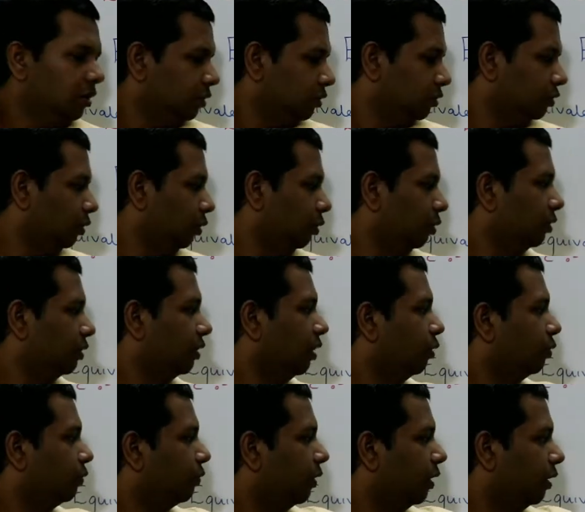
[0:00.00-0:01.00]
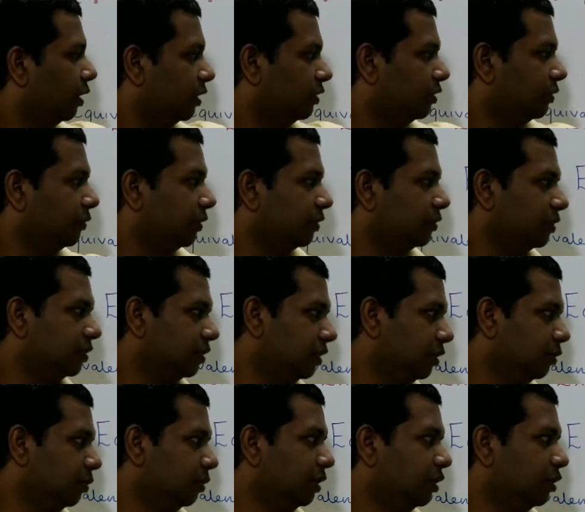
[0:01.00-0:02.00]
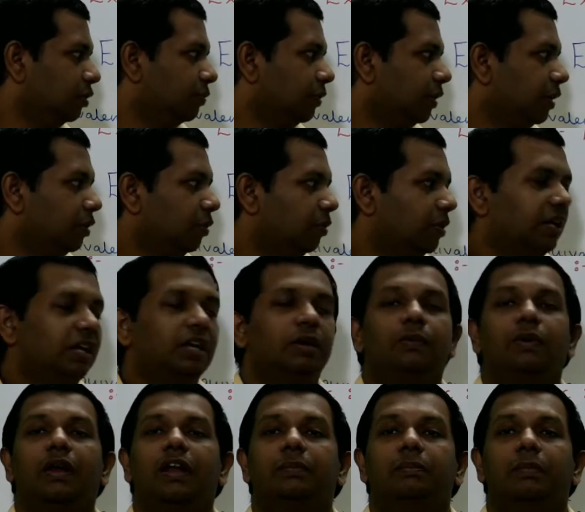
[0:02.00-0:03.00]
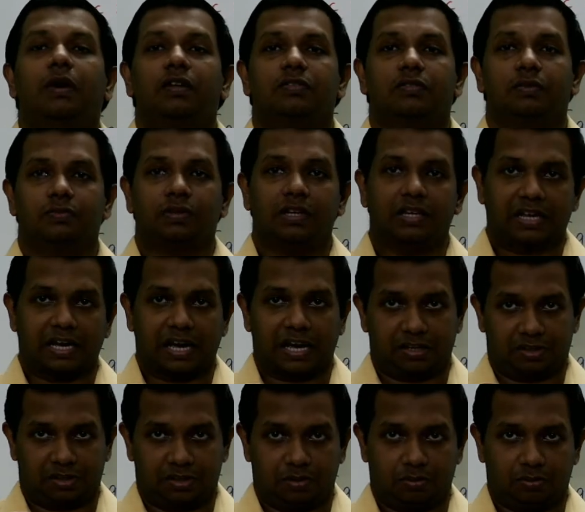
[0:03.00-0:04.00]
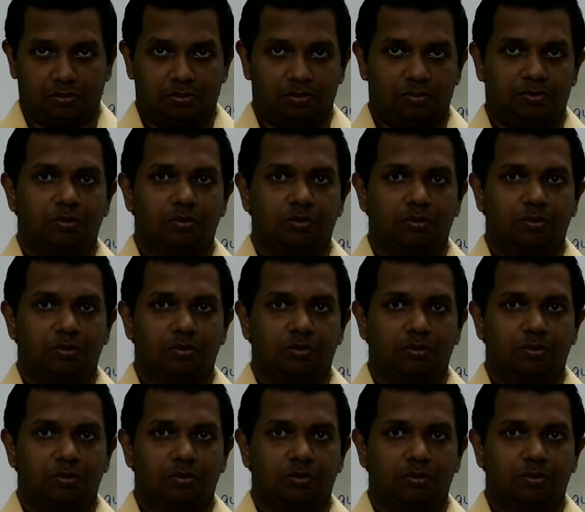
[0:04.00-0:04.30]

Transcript: so now for what is the first thing you need to find out? Equivalent mass of the cation.